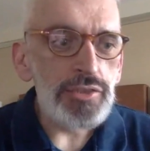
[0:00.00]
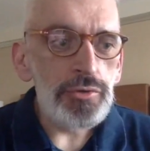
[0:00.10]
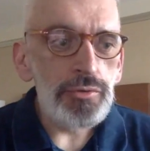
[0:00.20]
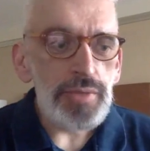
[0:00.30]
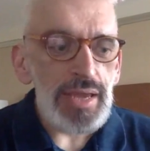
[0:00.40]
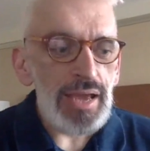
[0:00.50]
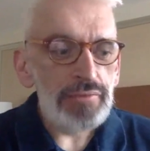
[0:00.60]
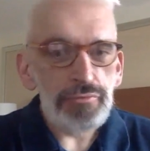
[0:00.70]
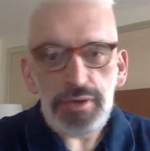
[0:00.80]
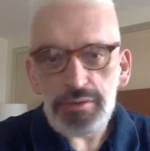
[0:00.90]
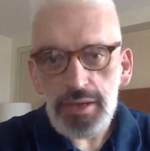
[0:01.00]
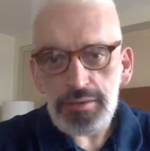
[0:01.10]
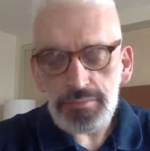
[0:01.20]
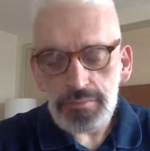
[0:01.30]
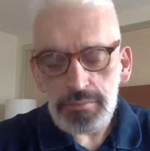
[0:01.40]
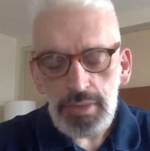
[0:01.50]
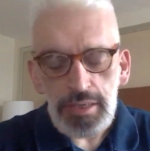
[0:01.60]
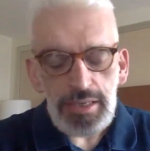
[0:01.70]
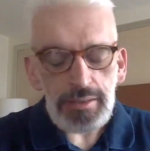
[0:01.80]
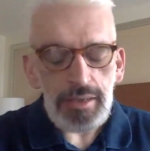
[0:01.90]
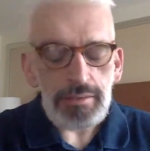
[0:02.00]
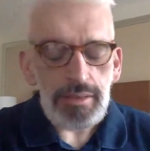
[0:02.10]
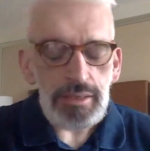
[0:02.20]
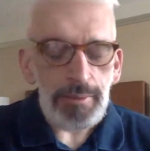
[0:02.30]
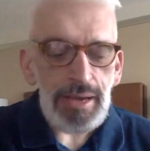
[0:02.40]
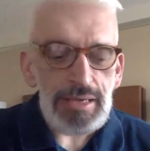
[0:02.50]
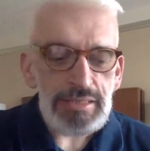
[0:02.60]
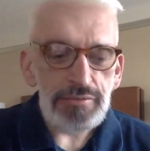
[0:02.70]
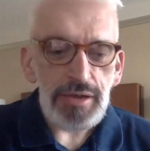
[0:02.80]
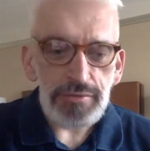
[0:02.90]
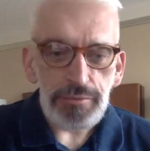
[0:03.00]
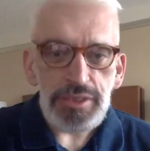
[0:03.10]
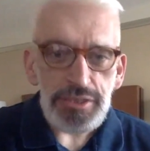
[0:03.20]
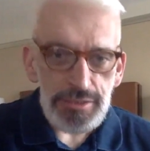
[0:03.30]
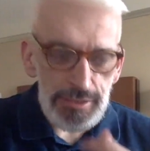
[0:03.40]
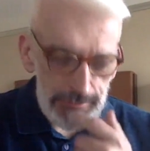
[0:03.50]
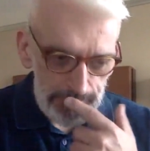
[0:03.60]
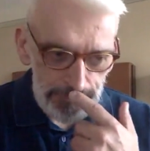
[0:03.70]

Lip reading: so they have, in the past, they've had regions.